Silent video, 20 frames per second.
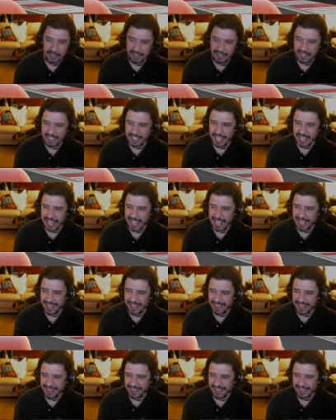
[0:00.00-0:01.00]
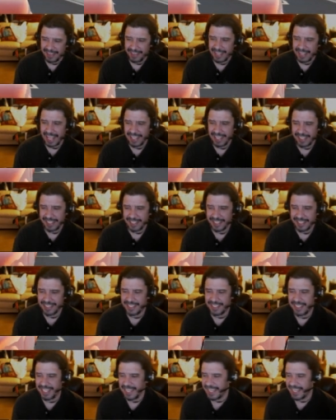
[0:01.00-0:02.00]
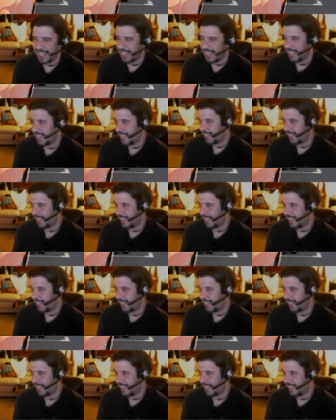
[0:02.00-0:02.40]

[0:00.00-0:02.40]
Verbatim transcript: Zed. That's a Z.